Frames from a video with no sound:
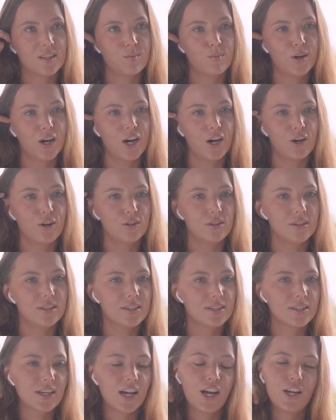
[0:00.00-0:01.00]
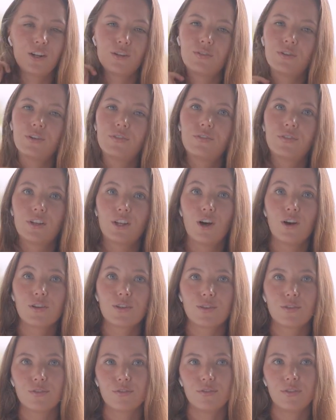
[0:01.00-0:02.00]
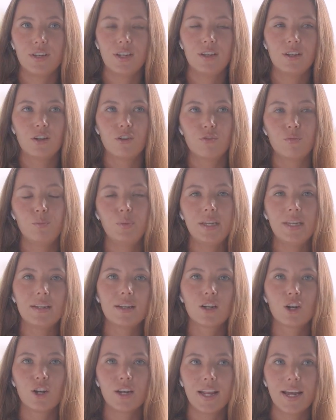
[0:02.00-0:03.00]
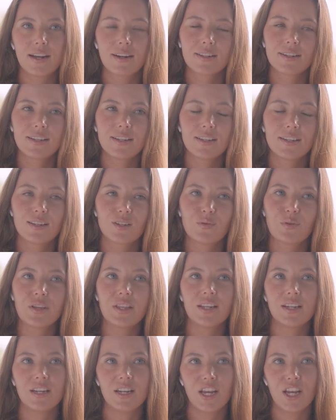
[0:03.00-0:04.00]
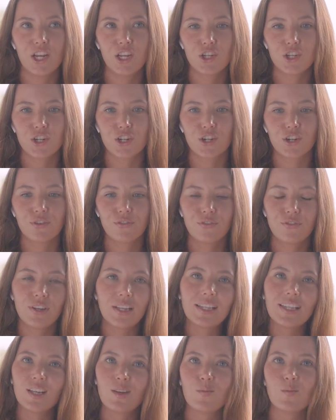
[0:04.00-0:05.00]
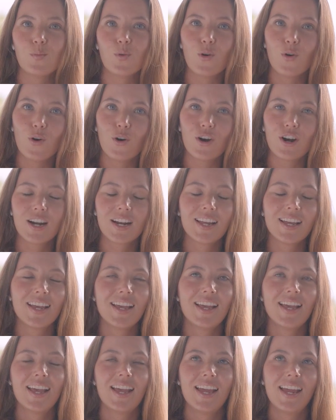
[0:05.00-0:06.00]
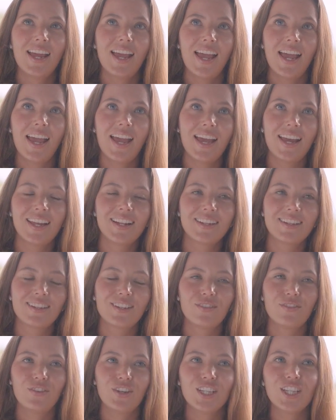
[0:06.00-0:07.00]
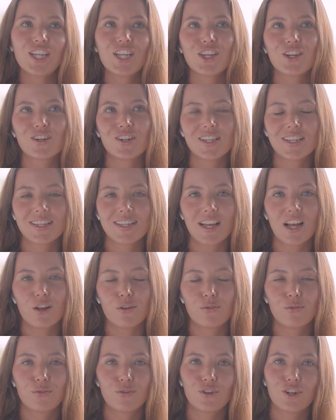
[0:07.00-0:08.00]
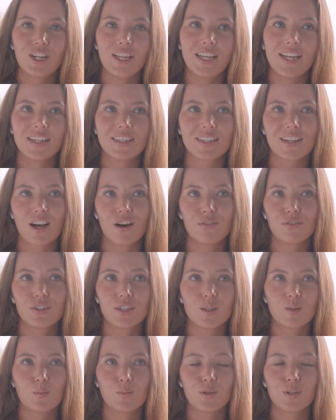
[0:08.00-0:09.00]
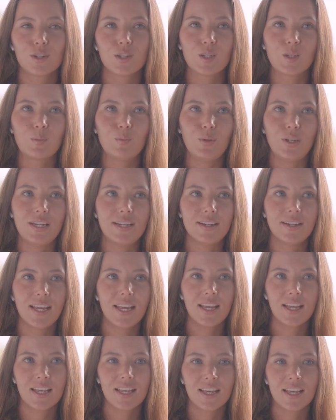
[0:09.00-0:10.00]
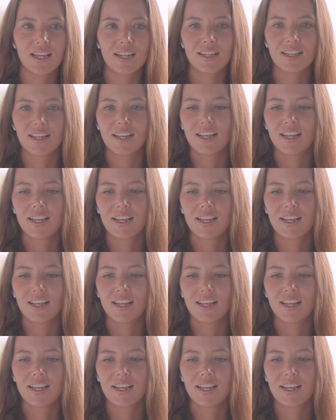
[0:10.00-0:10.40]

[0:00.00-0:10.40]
about this kind of a philosophy of being connected with the nature, feeling more and feeling yourself free and comfortable being naked.